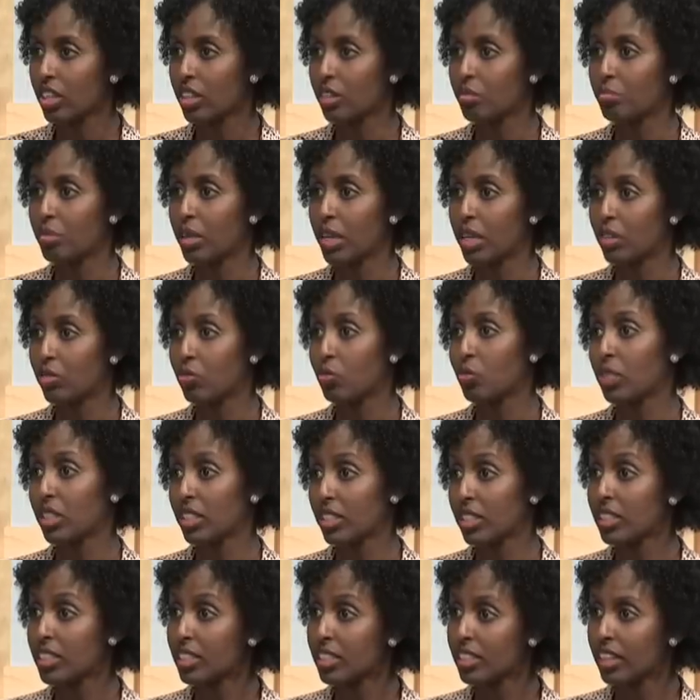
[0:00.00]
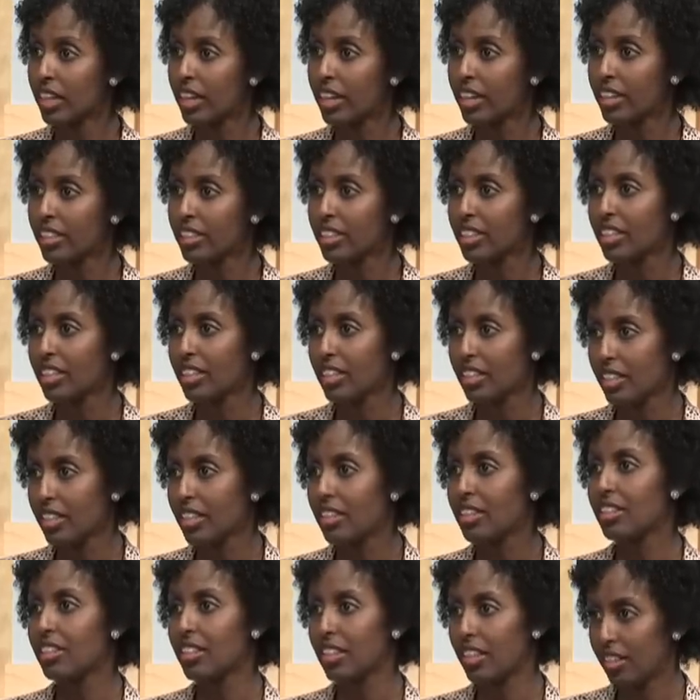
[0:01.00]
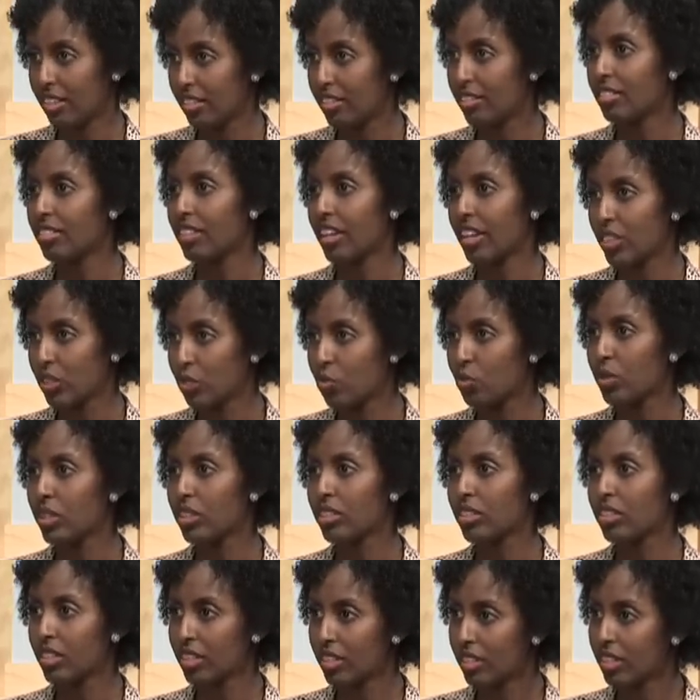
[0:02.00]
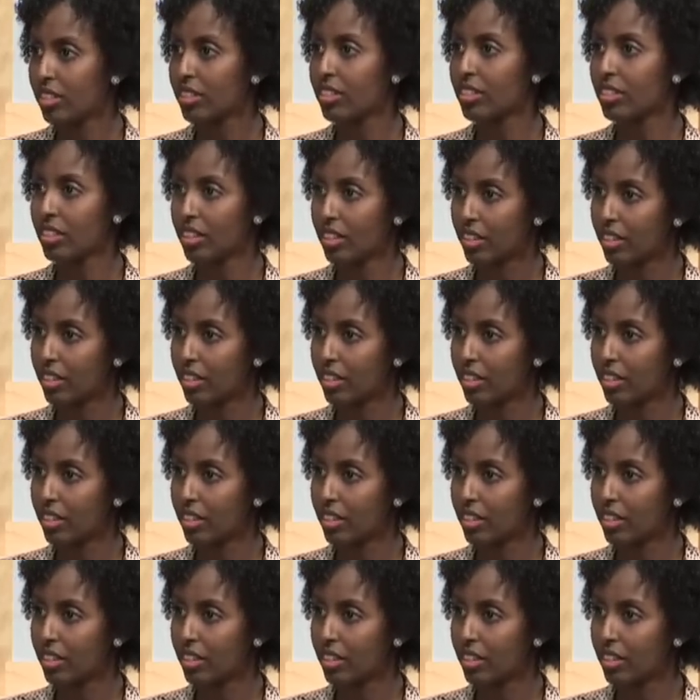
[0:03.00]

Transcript: and men wants that, then that's what they